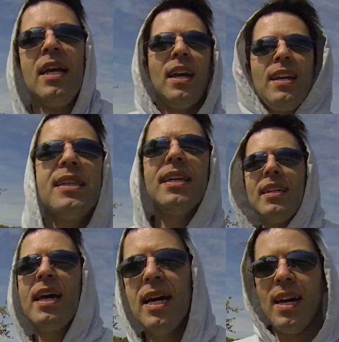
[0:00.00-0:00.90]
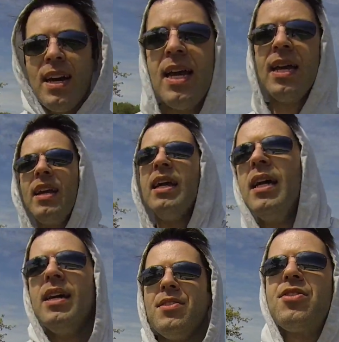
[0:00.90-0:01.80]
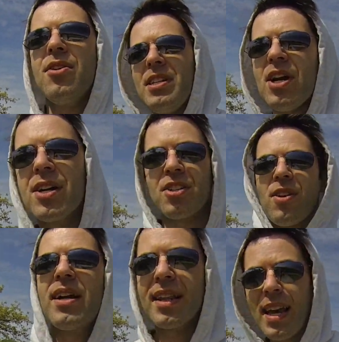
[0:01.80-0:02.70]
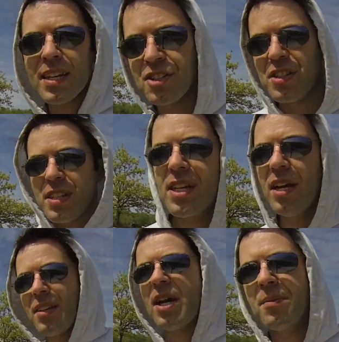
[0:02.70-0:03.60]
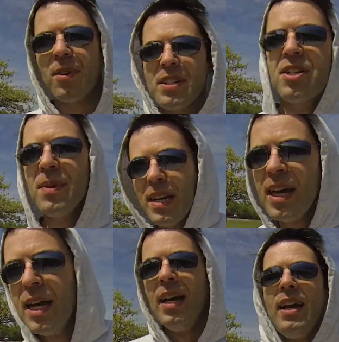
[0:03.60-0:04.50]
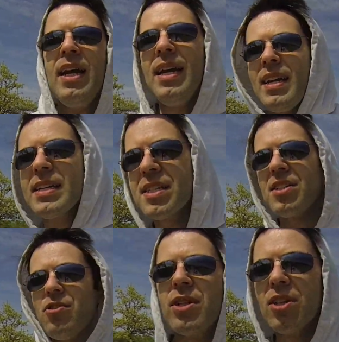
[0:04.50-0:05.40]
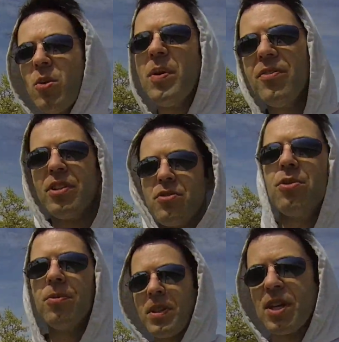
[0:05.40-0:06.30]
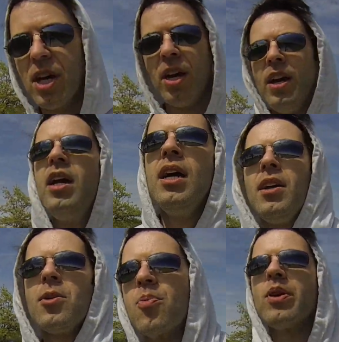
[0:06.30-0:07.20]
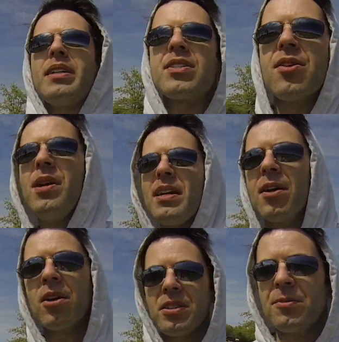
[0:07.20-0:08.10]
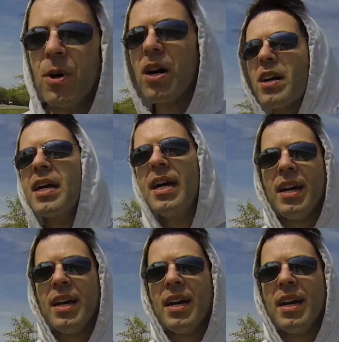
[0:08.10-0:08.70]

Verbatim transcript: And then, uh, so he talks her out of that. She's like, "Yeah, you come to rescue me." He gets into a little bit of a duel with the, the prince, though he can hardly walk.